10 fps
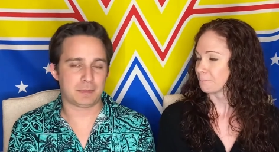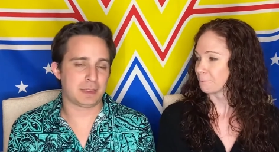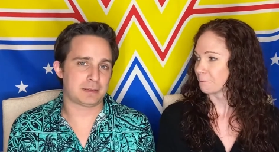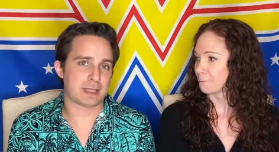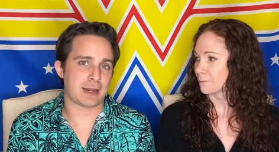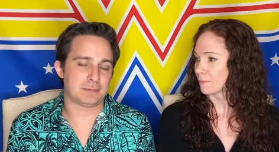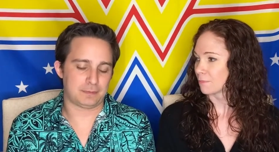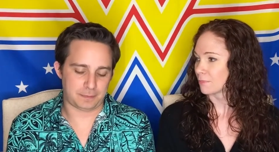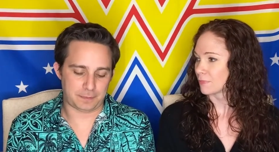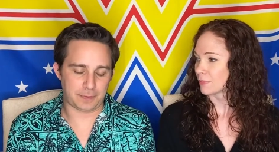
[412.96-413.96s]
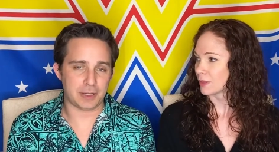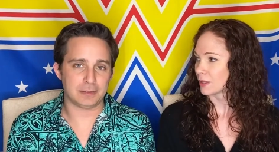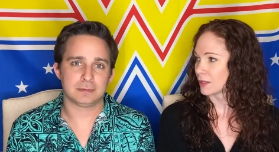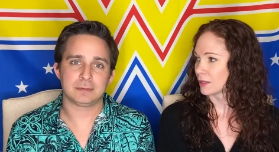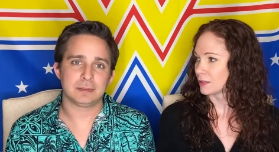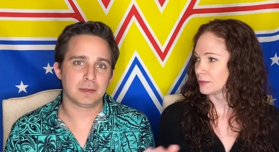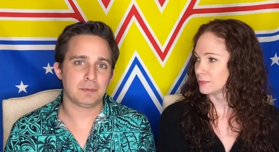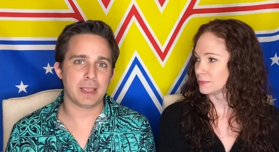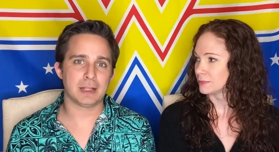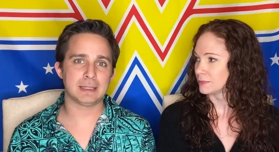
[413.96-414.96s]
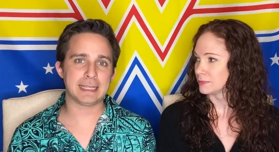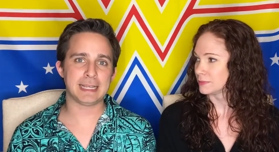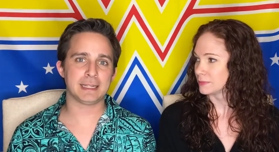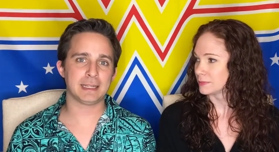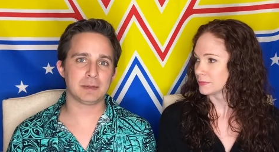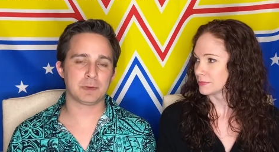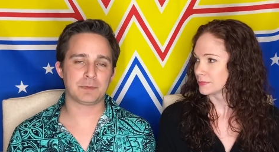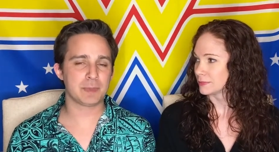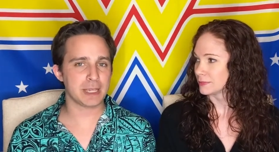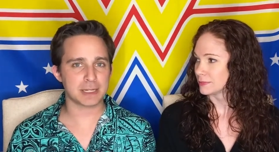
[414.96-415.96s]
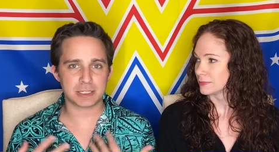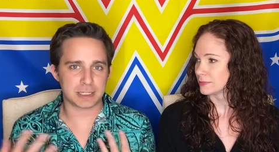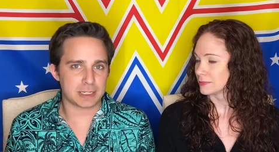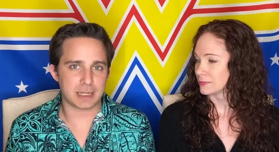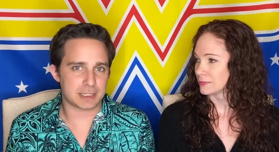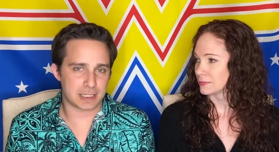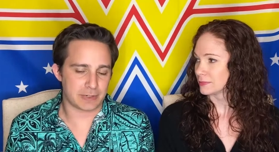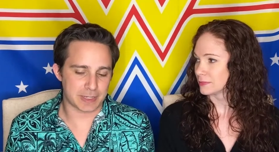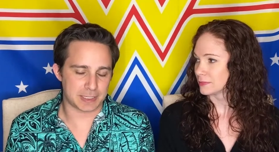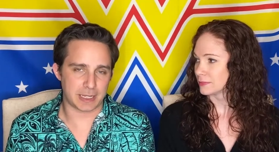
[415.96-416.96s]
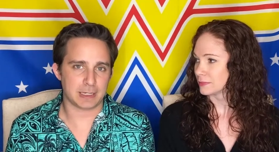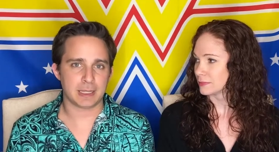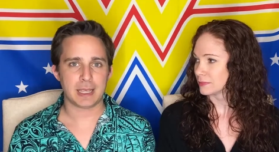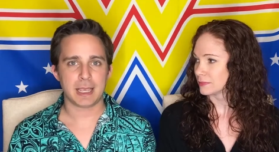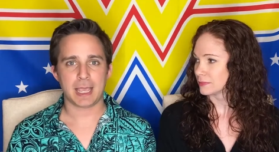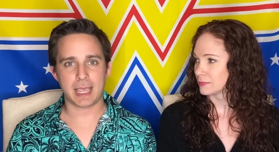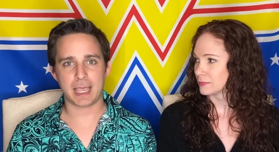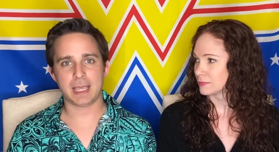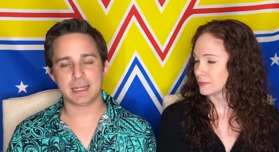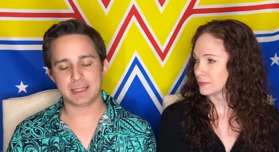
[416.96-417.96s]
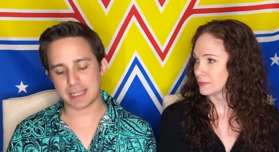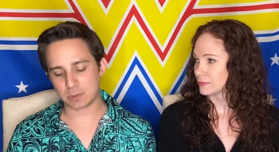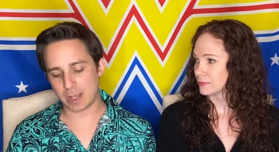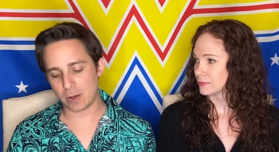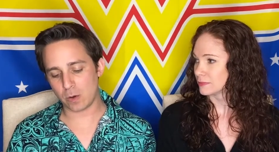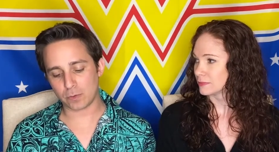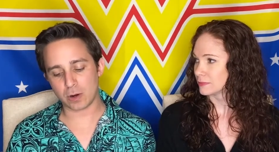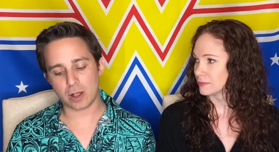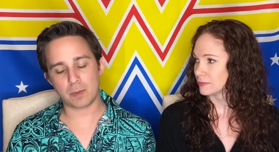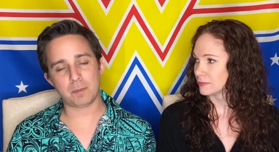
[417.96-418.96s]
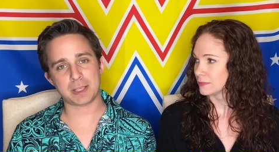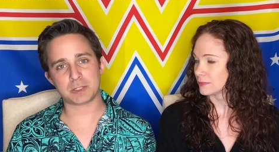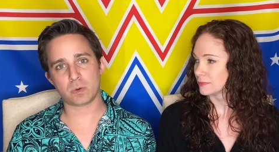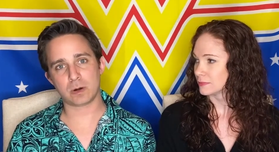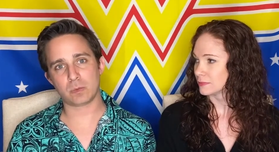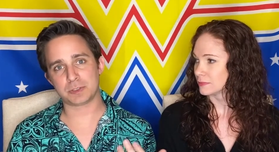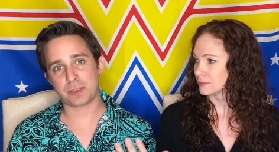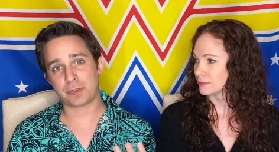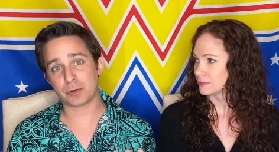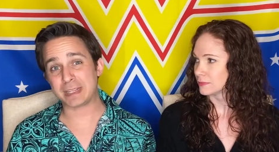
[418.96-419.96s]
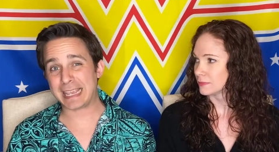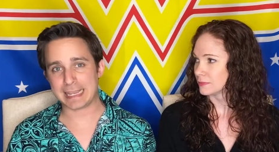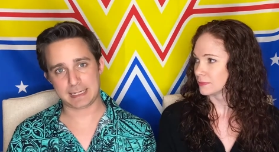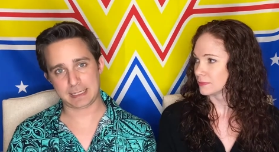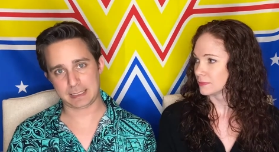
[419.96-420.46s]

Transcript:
Speaker 1: It's got a fun male lead in it. But for me, it just didn't resonate. And that's why overall my score was a 38.